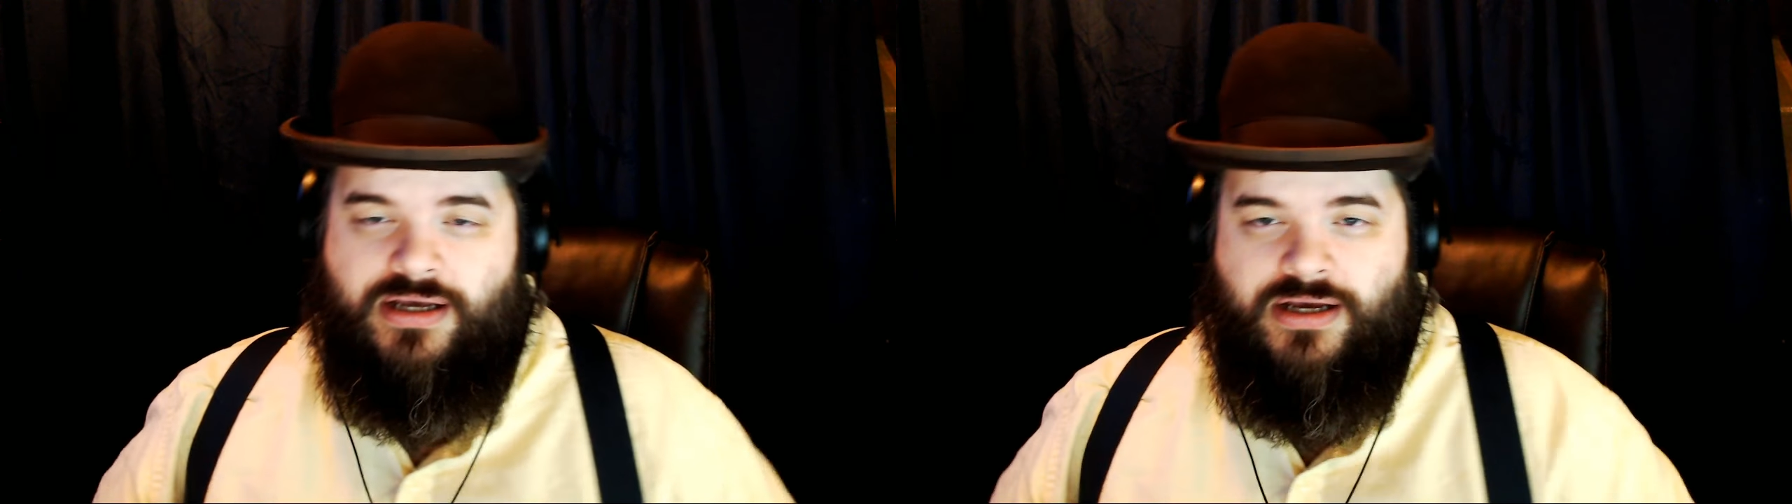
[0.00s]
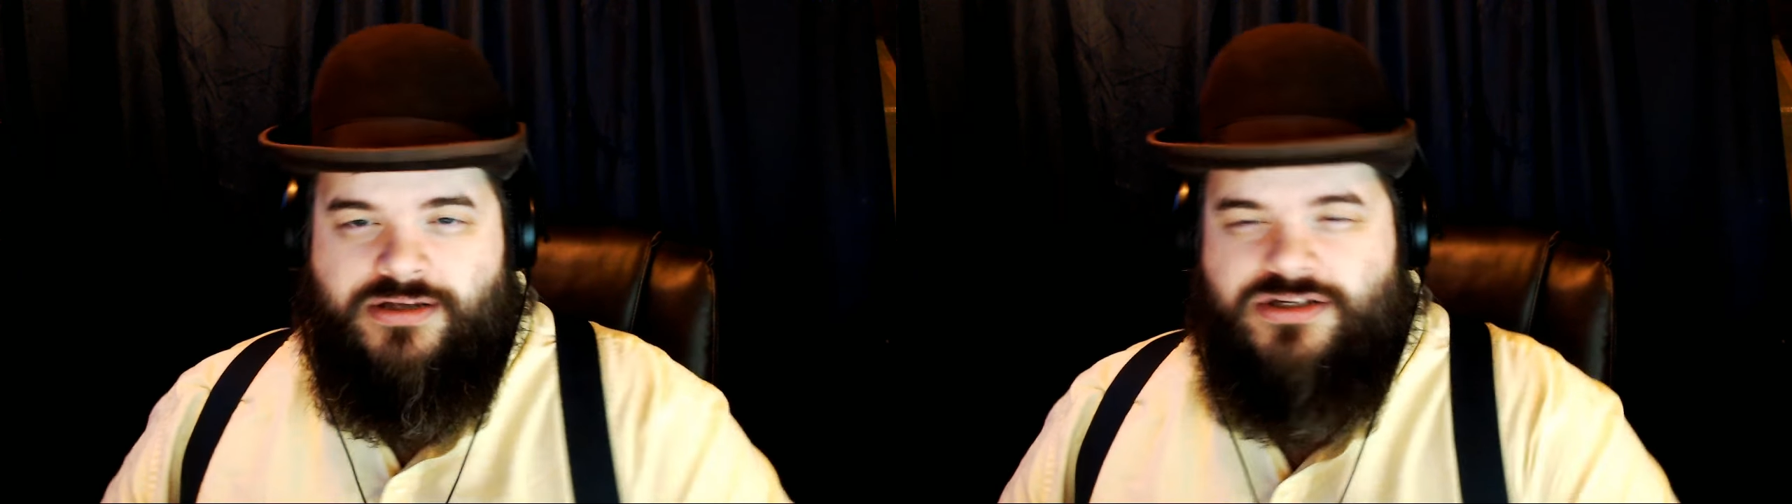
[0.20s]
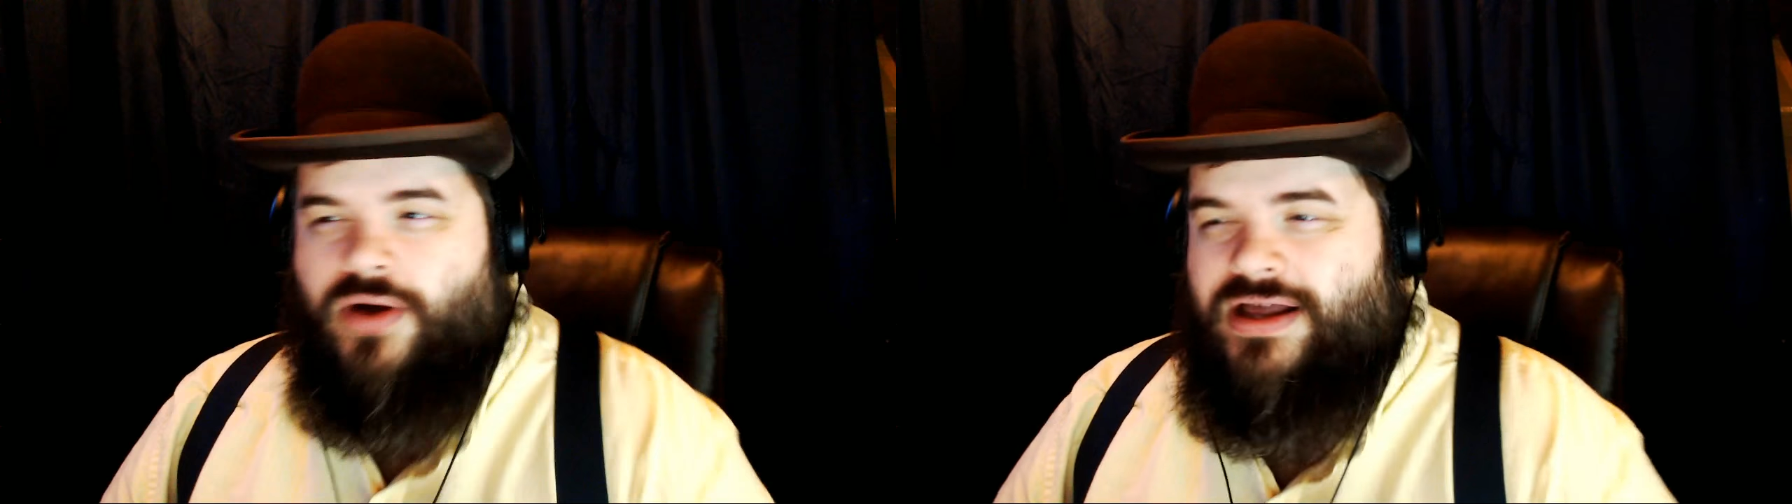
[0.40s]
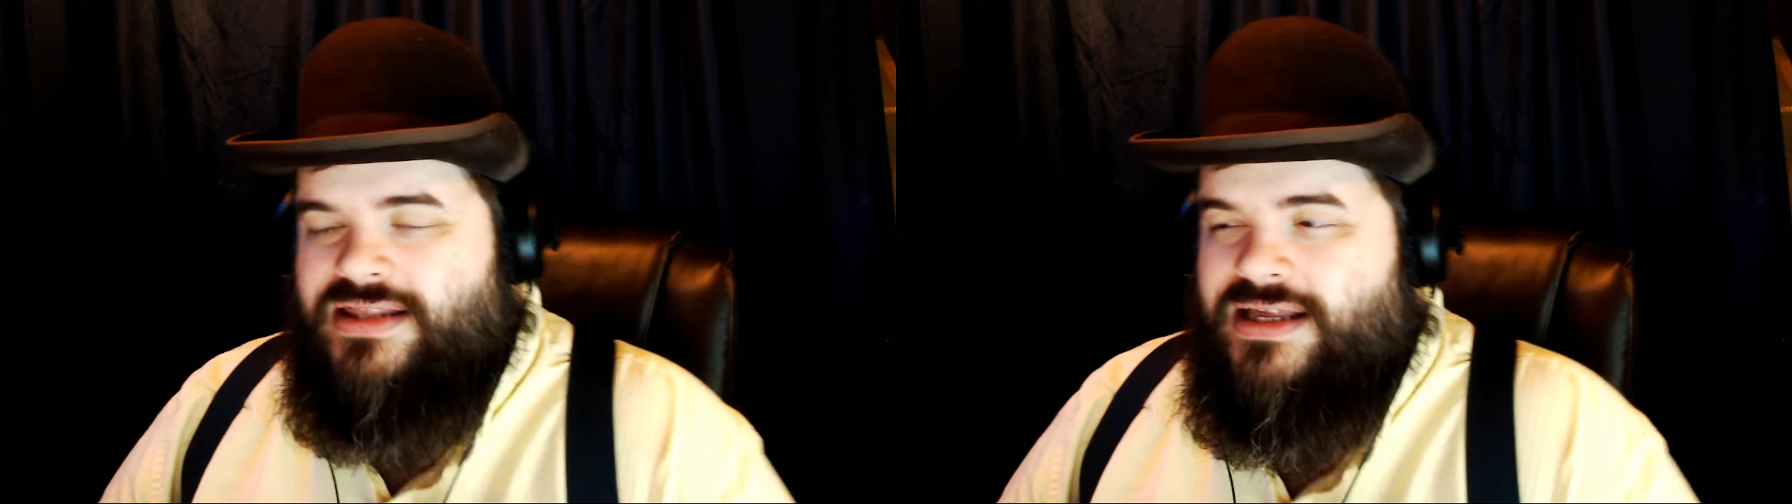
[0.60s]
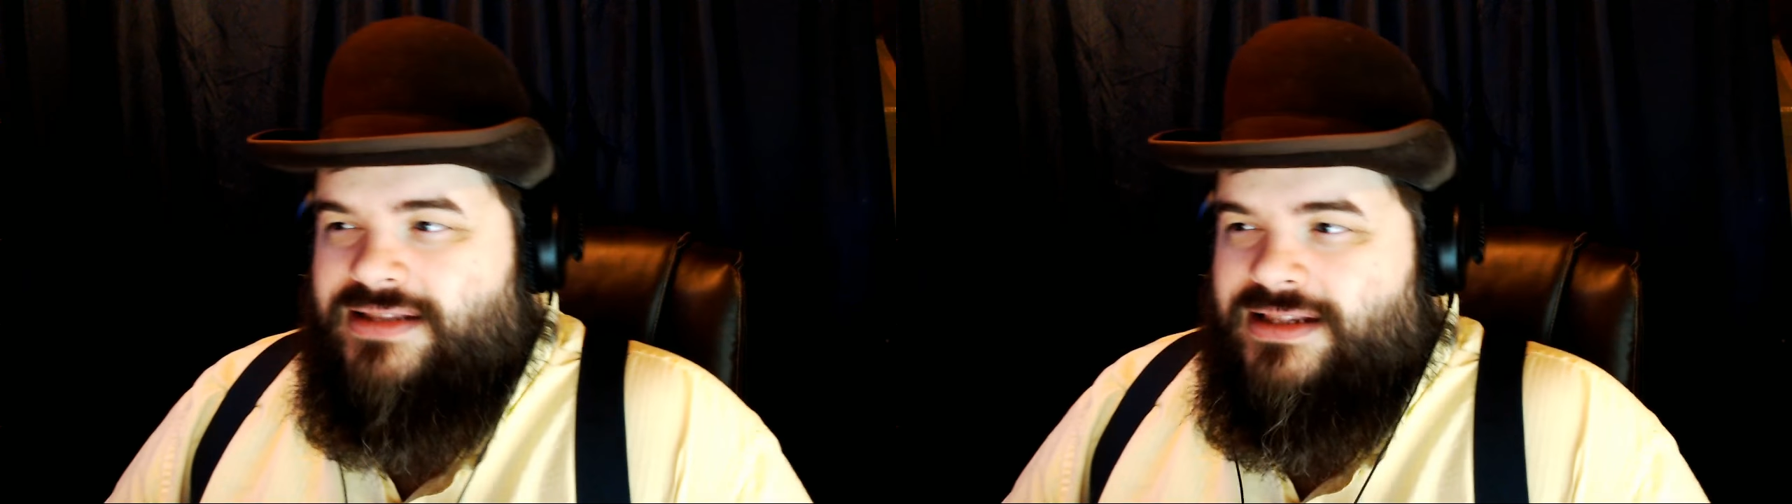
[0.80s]
So I
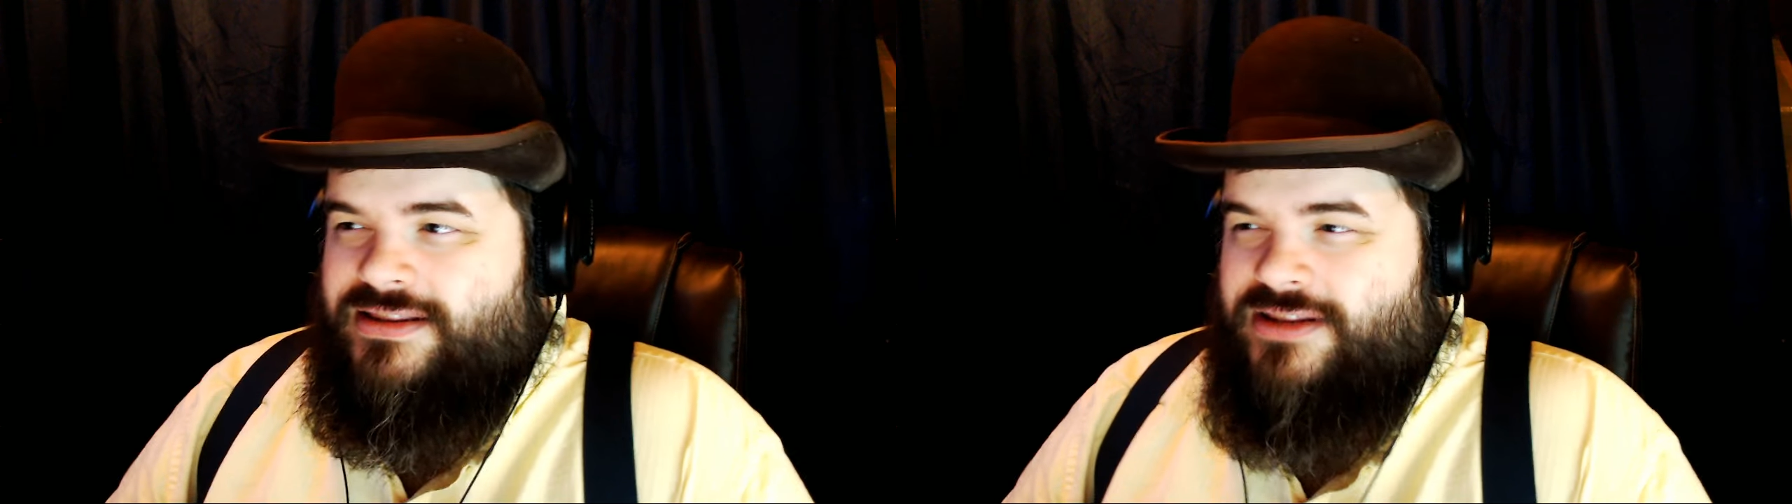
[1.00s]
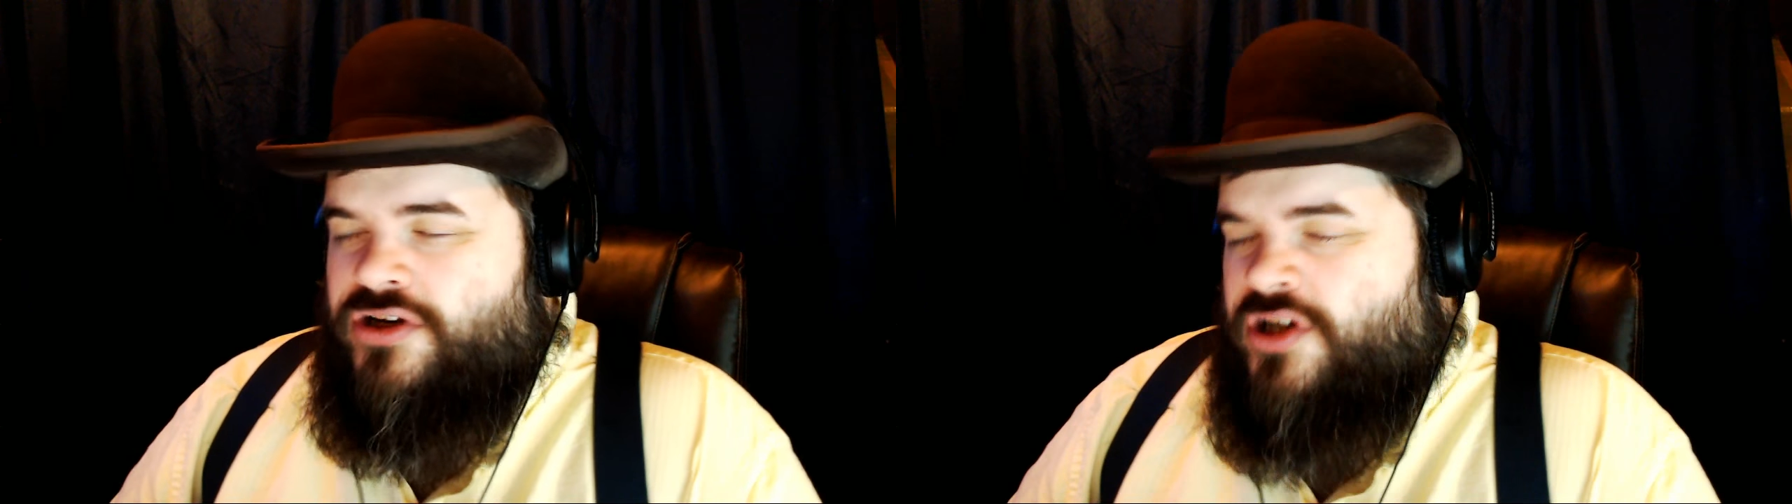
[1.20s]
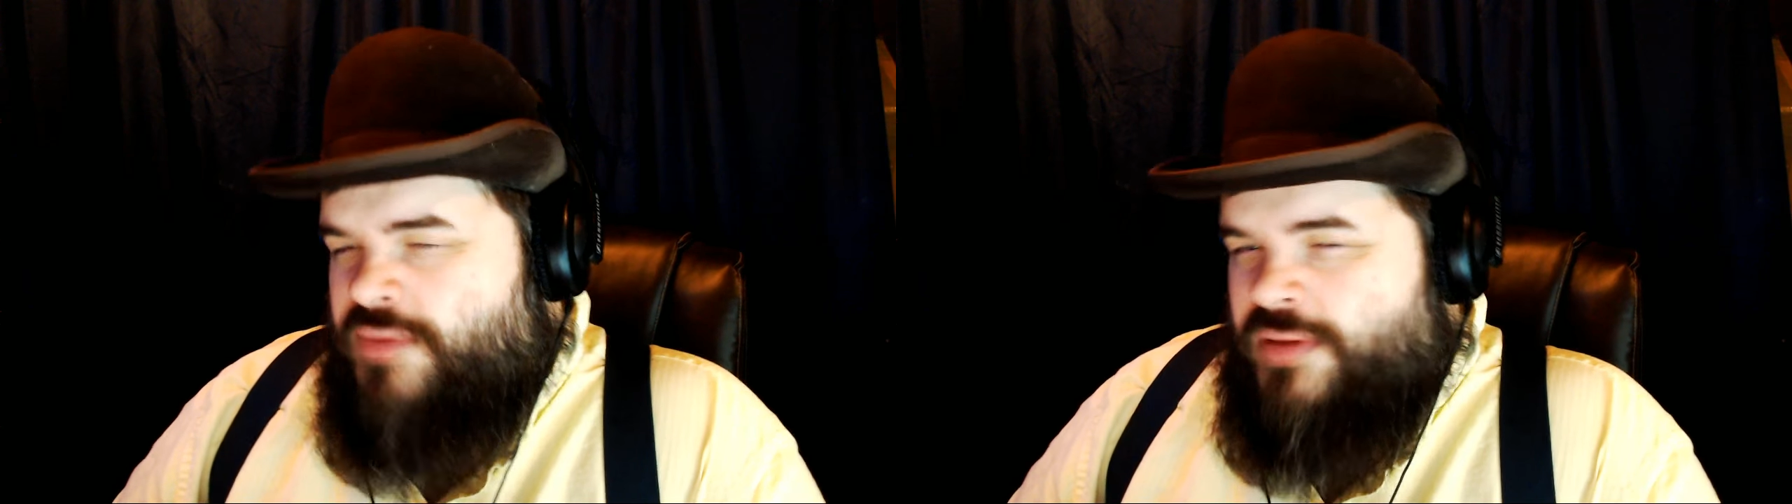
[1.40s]
think that there could